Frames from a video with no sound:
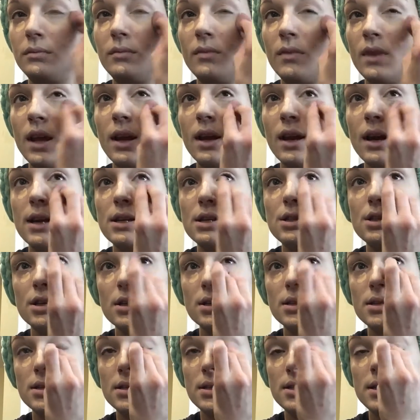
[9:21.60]
And then I
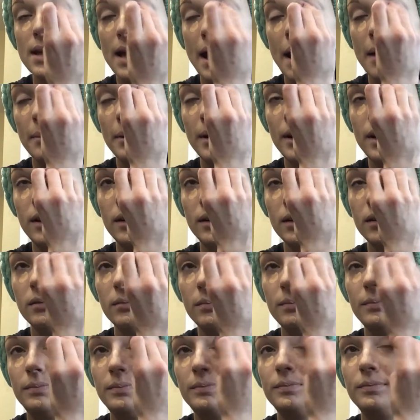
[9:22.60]
just dab it
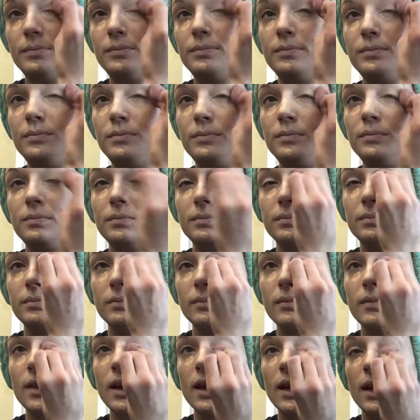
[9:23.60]
in.
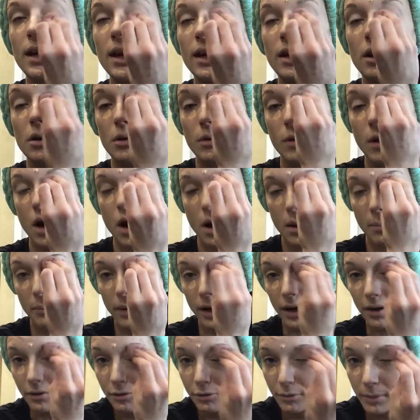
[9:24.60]
And I go
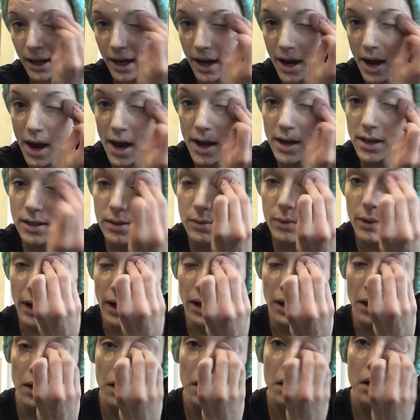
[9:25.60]
above my eye as
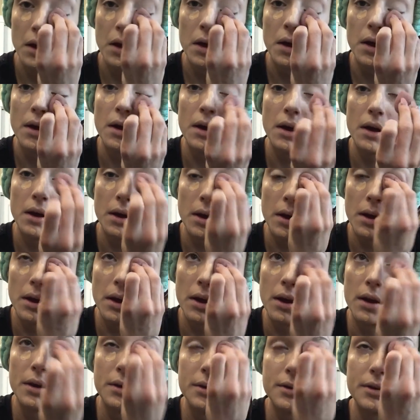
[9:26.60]
well,
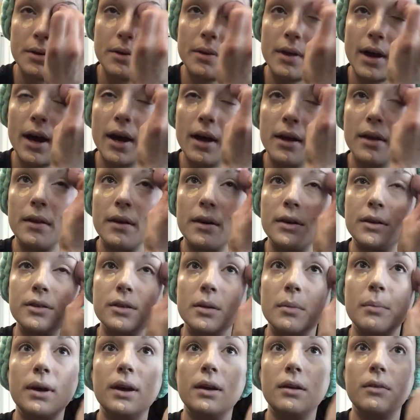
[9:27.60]
so that there's
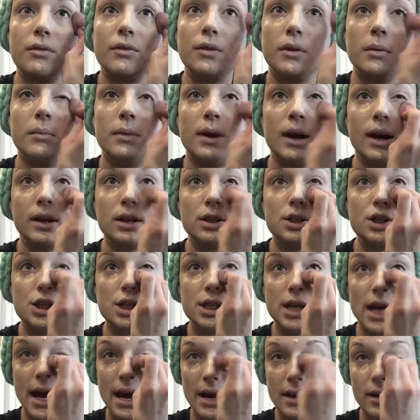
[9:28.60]
a bit for my
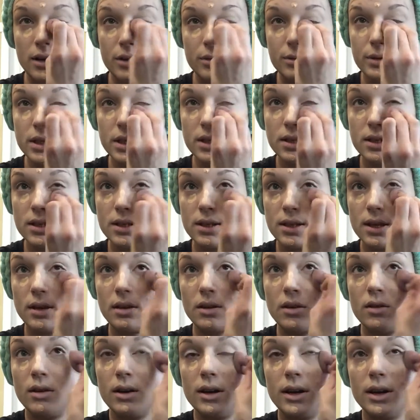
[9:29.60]
shadow to
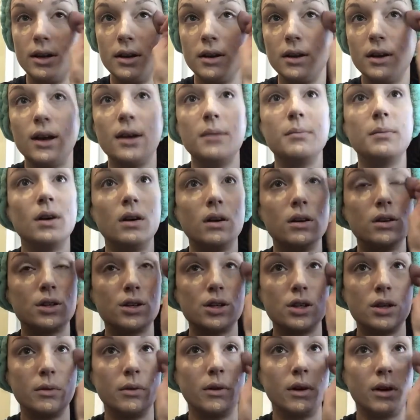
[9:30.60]
sit on. I'm not
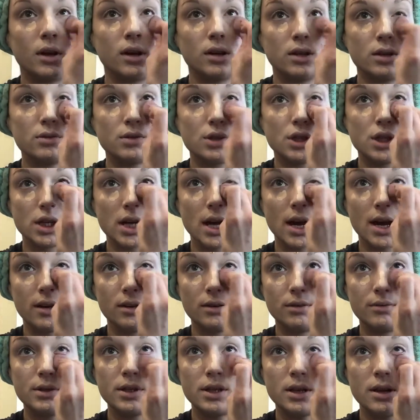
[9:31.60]
sure we're going to do
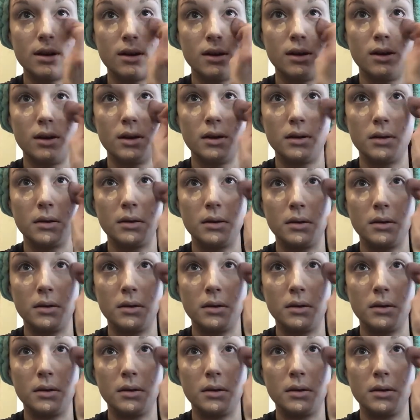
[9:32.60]
shadow today.